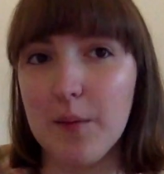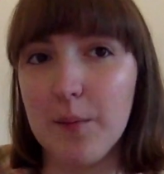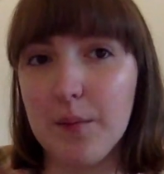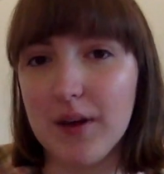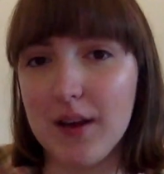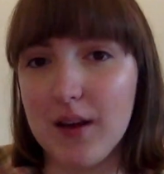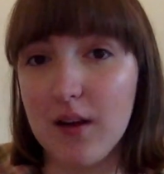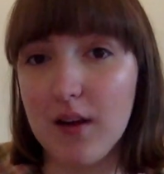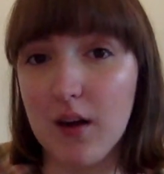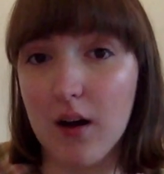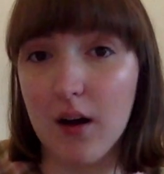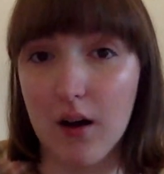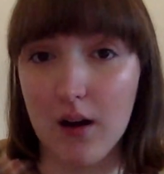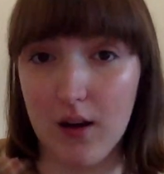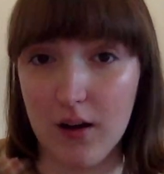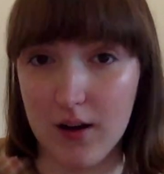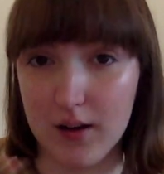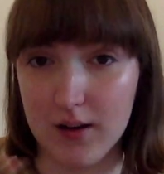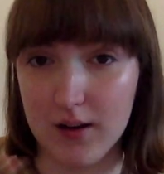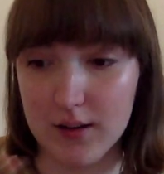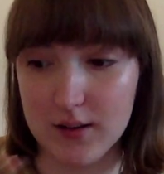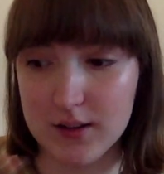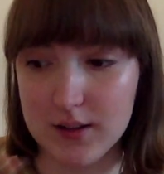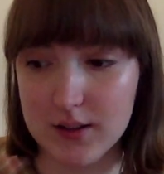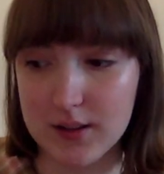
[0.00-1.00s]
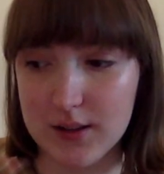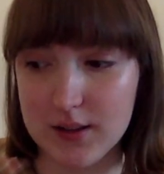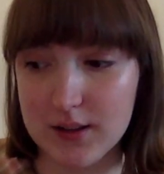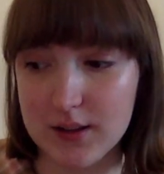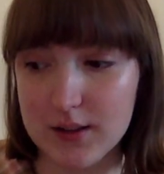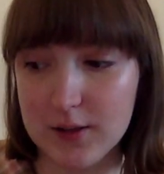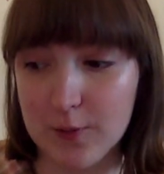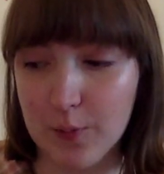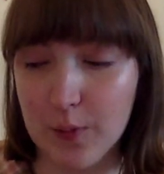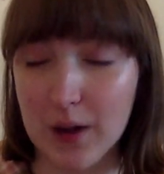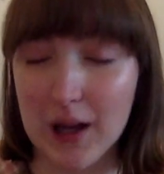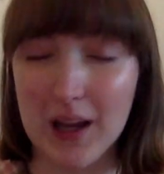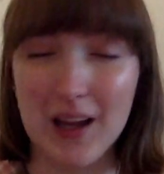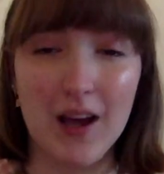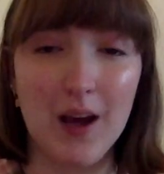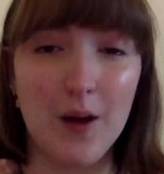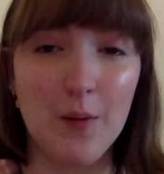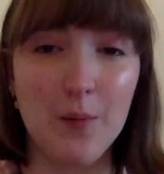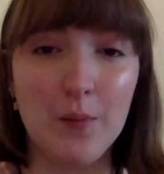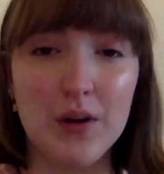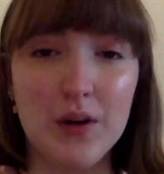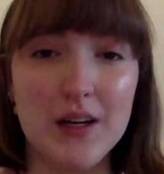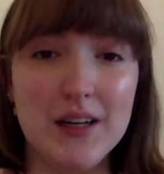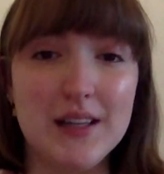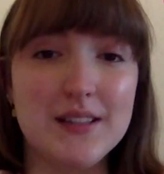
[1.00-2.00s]
because my
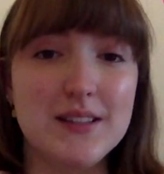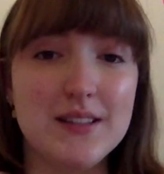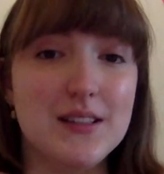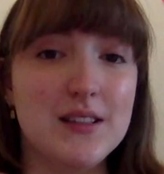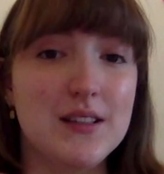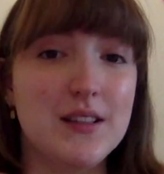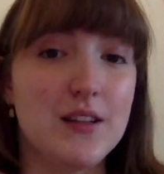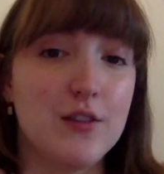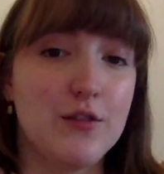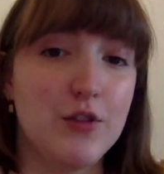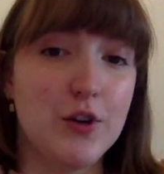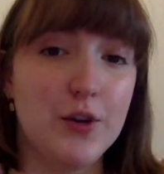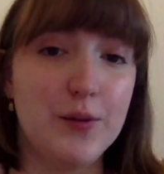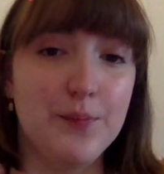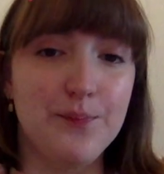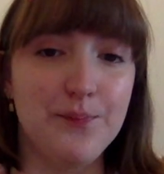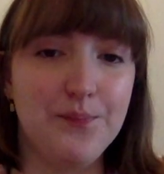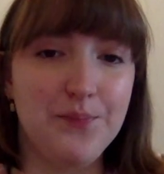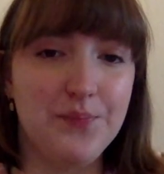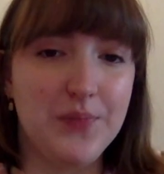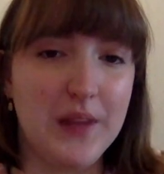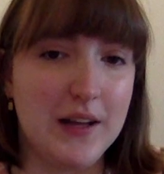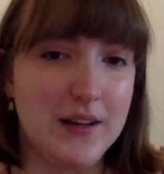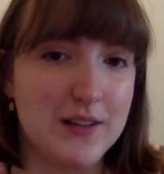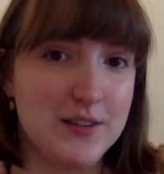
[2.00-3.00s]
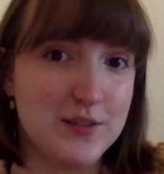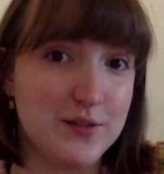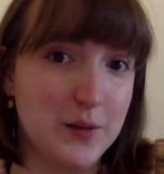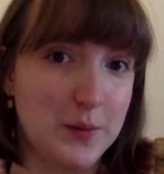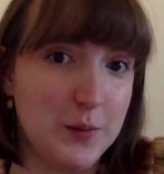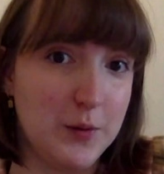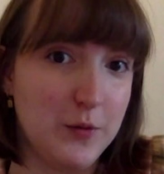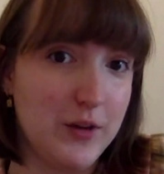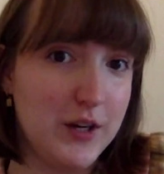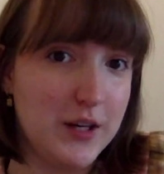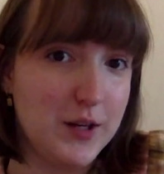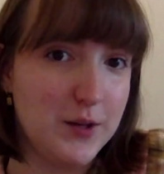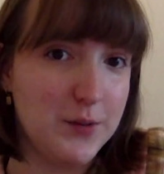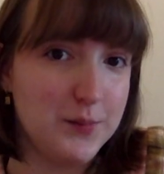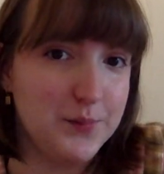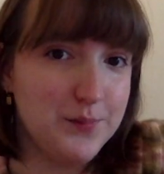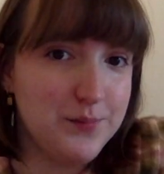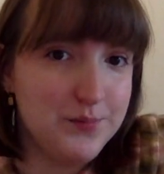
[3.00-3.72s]
camera is in the other room. I just filmed a video.